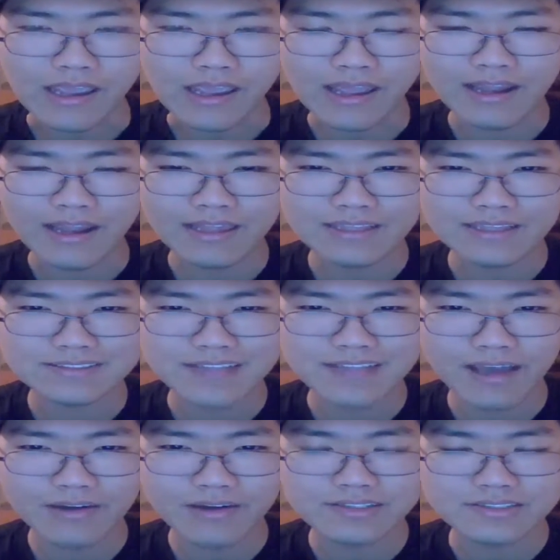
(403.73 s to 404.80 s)
And I guess
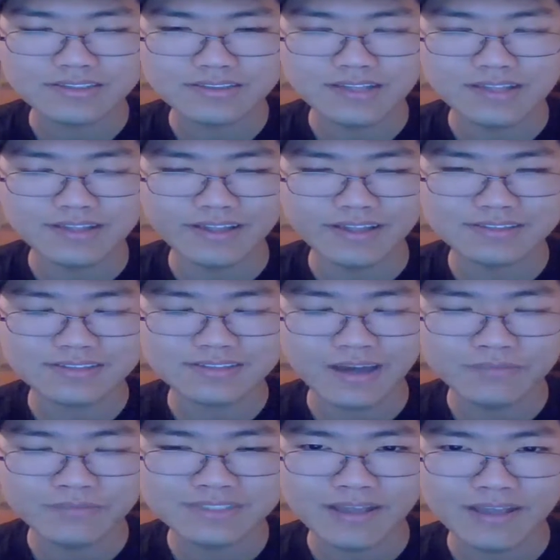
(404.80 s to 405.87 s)
now it
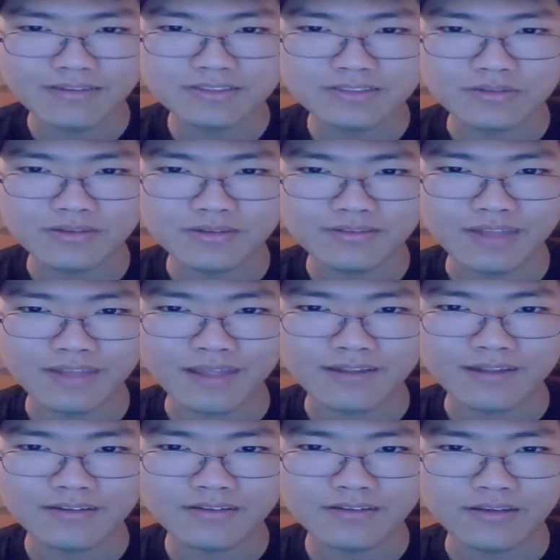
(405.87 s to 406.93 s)
comes down to it
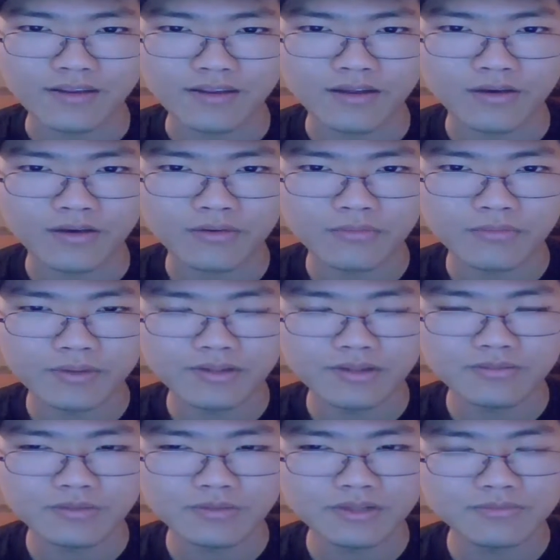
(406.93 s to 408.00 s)
that, you know, when
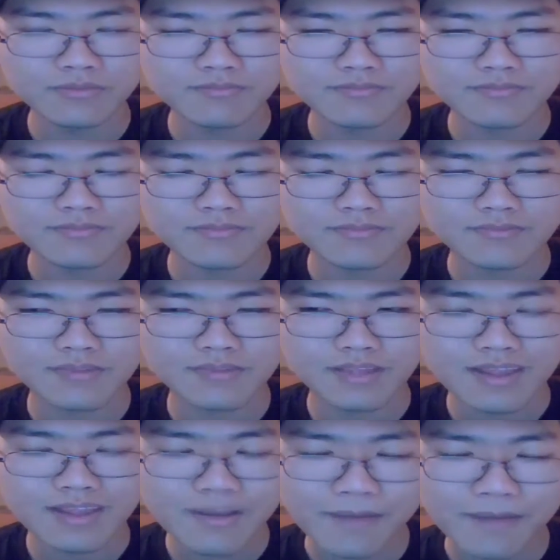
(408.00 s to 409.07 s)
you
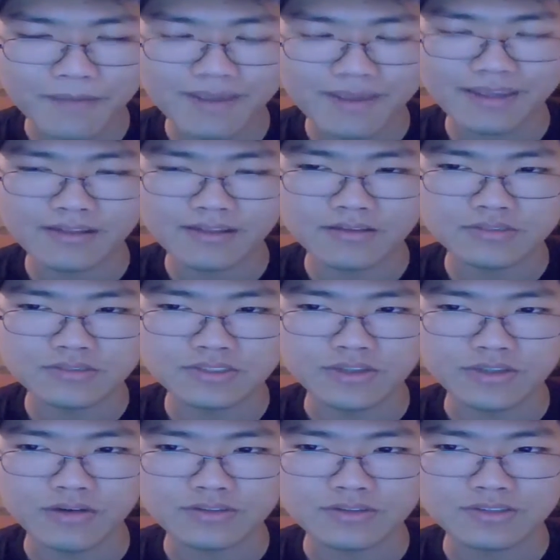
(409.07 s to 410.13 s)
think about making those
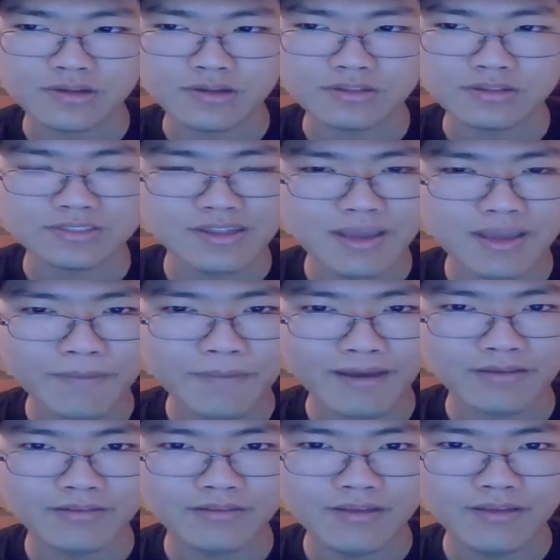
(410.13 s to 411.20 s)
jokes, you know, just think
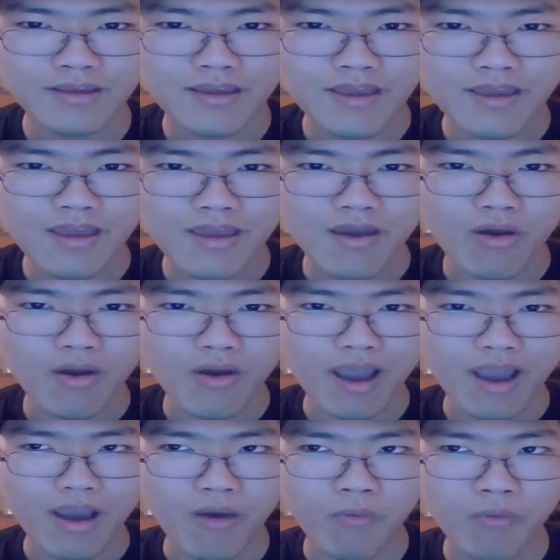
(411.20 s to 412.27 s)
about
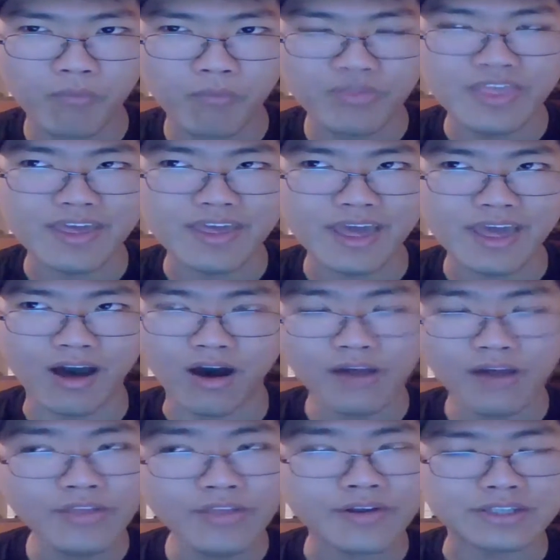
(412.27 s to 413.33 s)
the
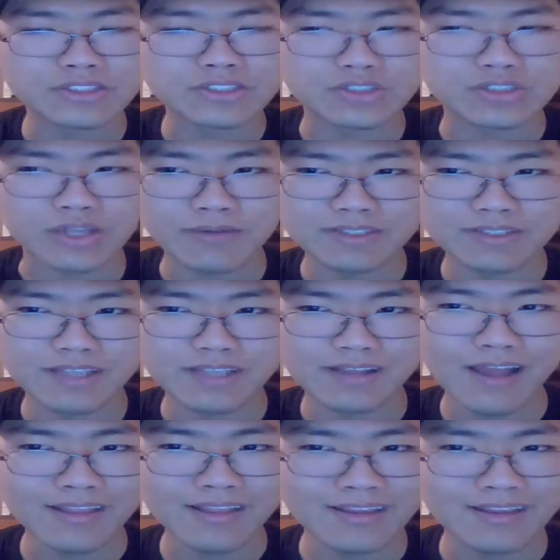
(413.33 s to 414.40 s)
other extreme, is like,
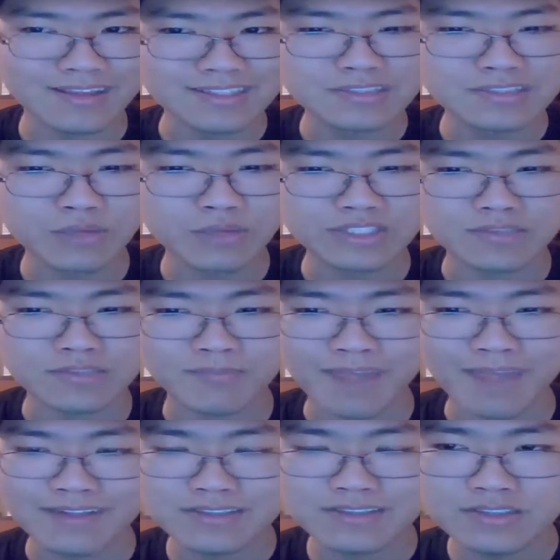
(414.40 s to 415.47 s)
not that this is what you
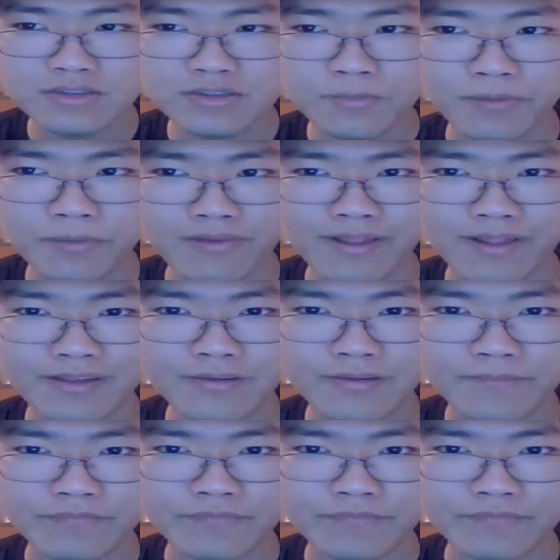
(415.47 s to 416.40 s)
meant to do, but like,